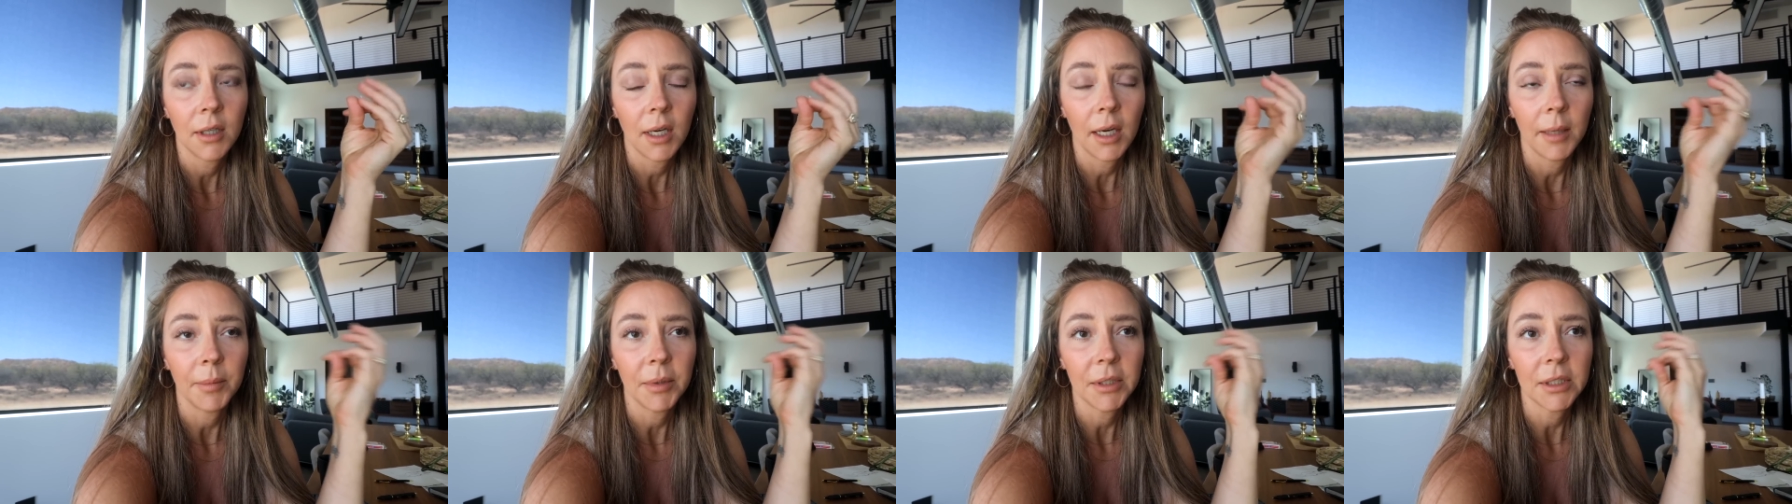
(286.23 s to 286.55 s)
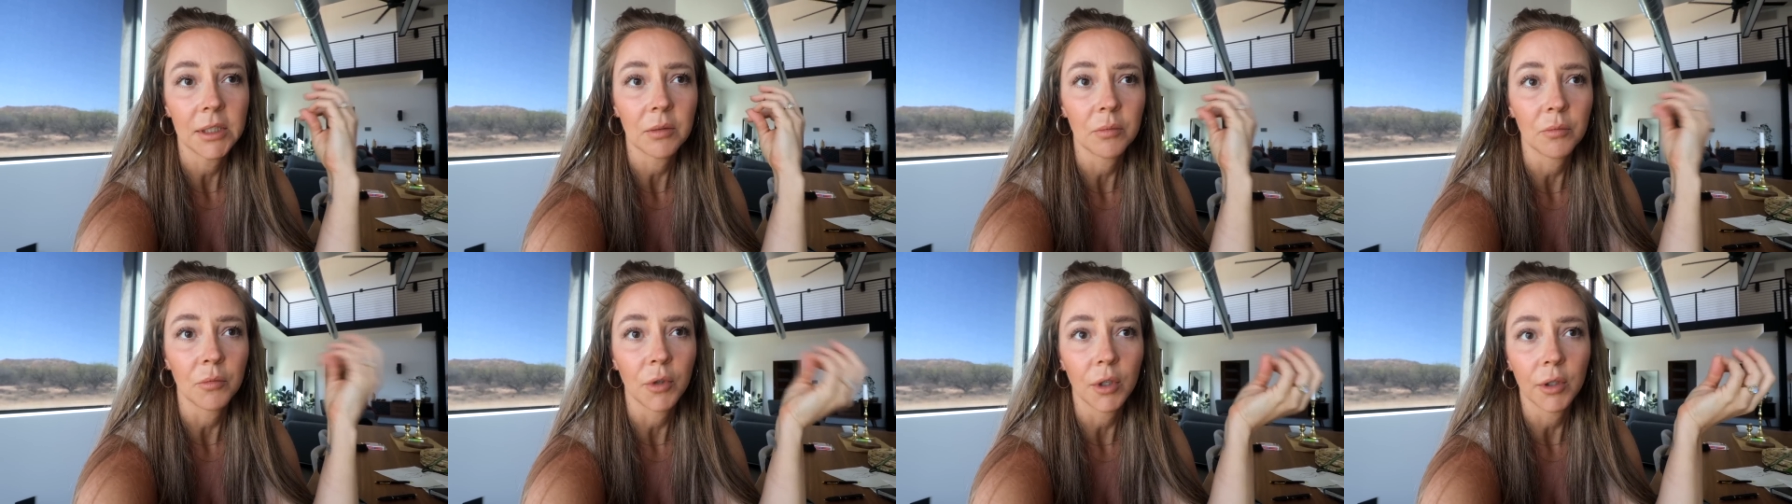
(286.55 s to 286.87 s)
I put
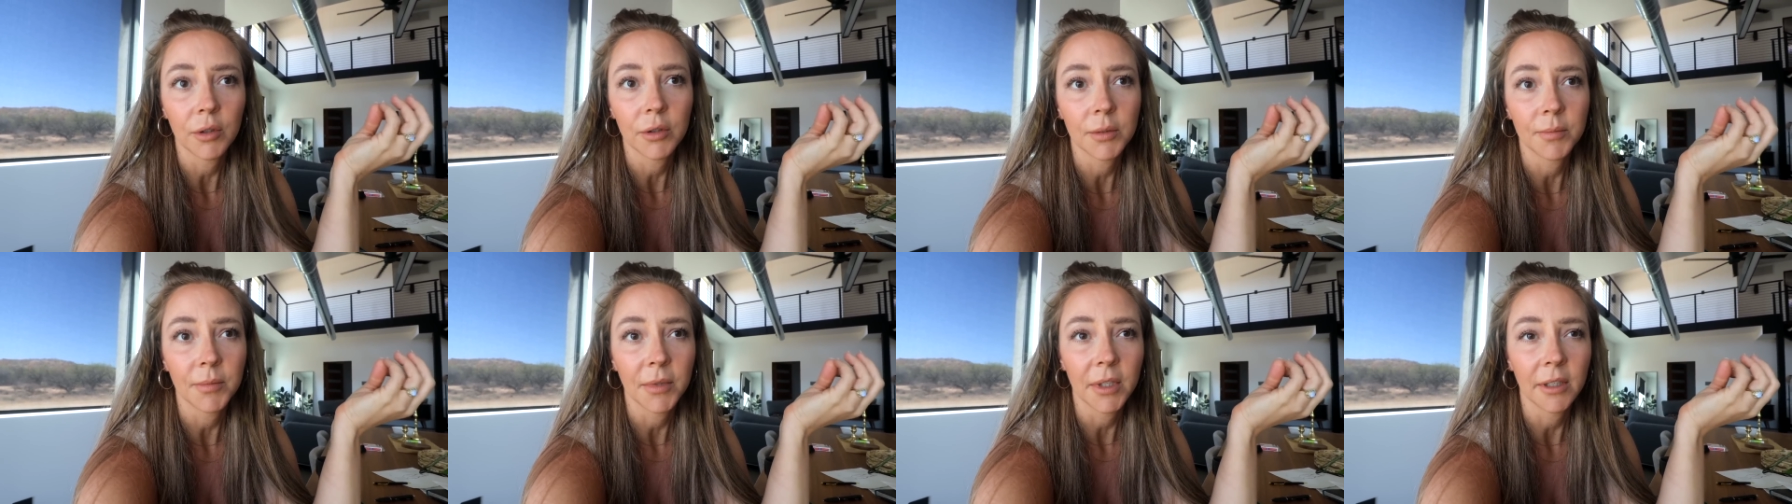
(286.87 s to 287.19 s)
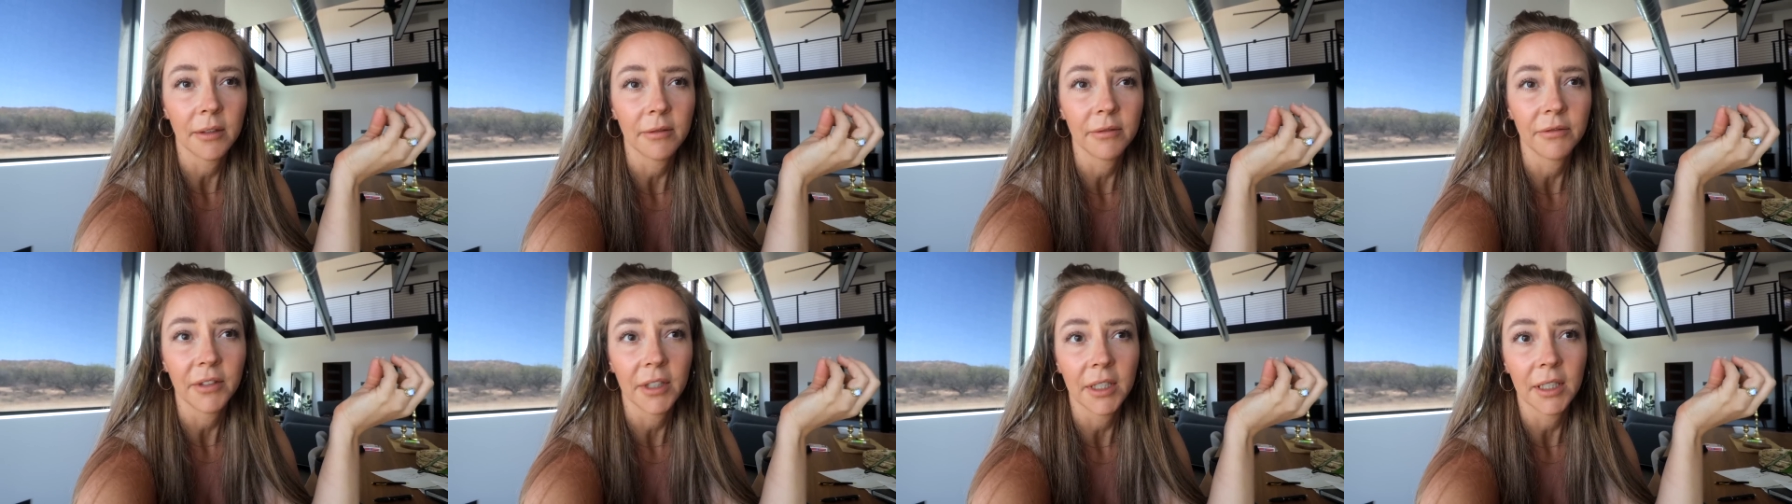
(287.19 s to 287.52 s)
some
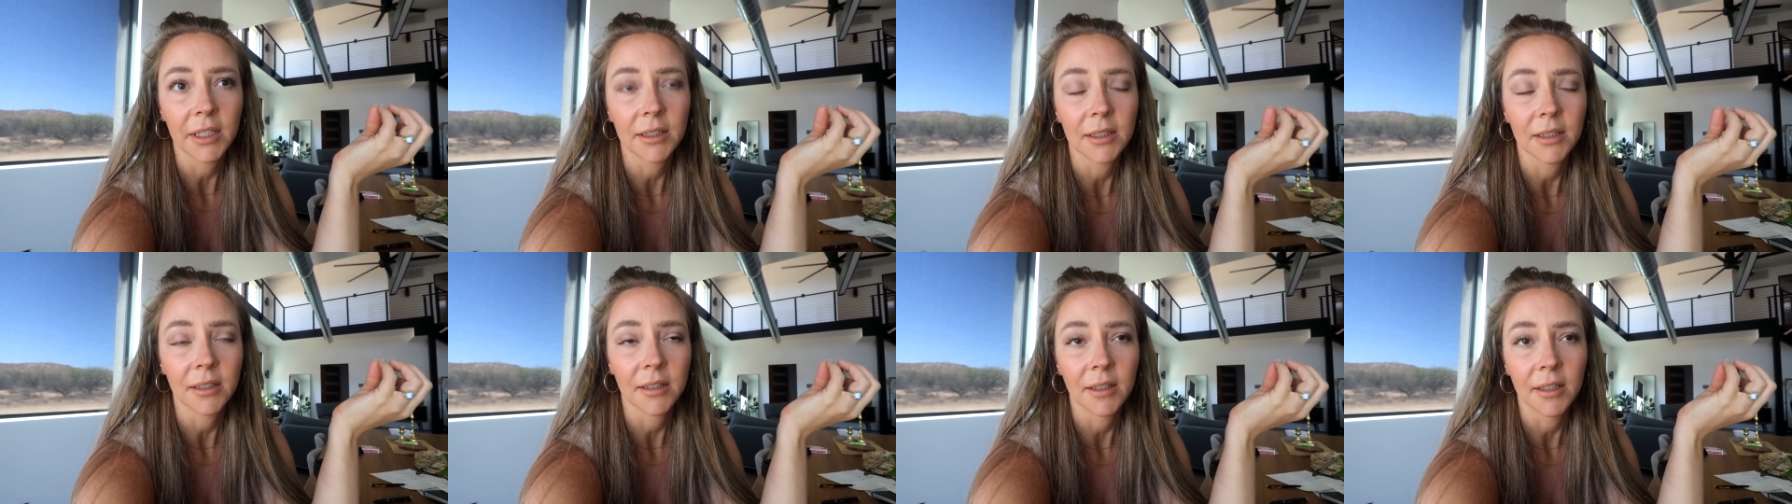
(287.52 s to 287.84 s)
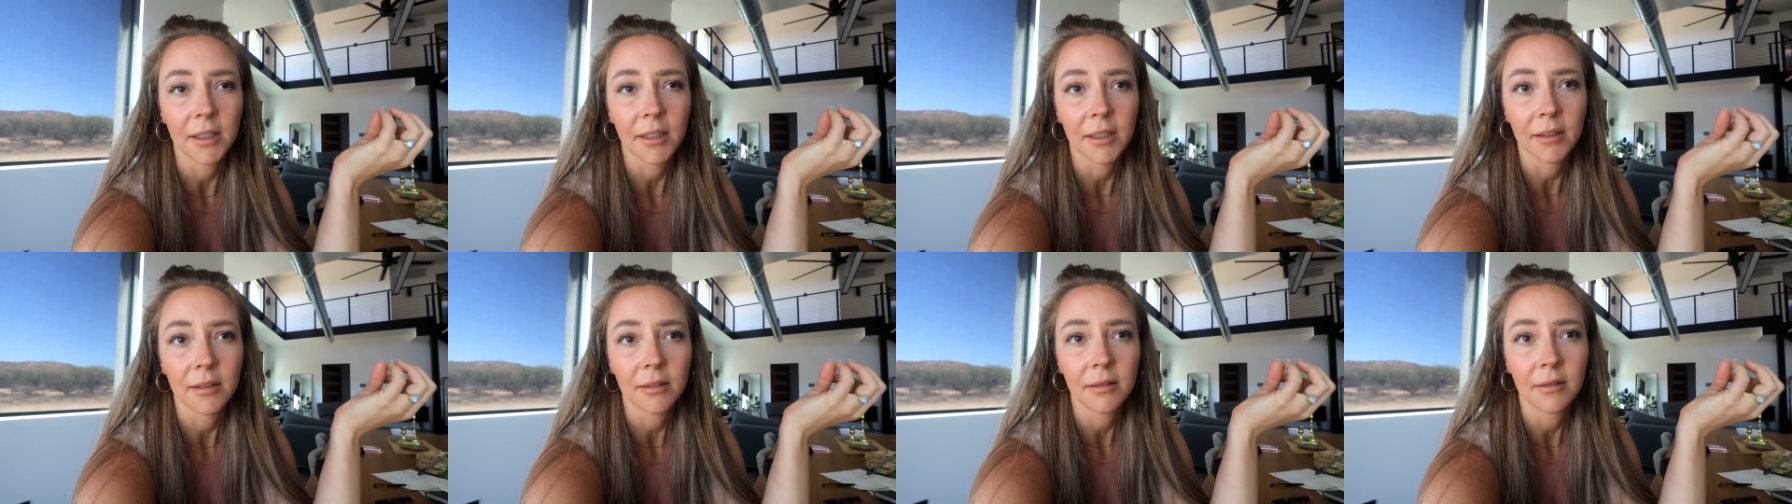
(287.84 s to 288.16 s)
rosemary flakes in
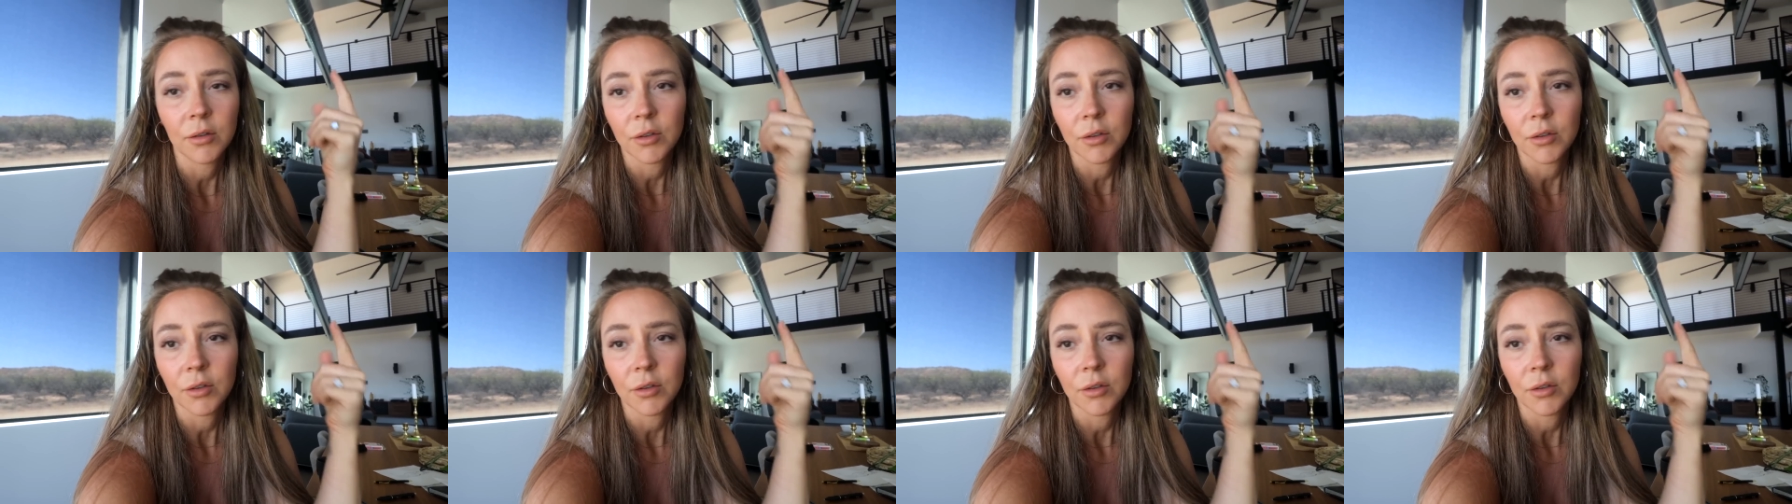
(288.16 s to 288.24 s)
it,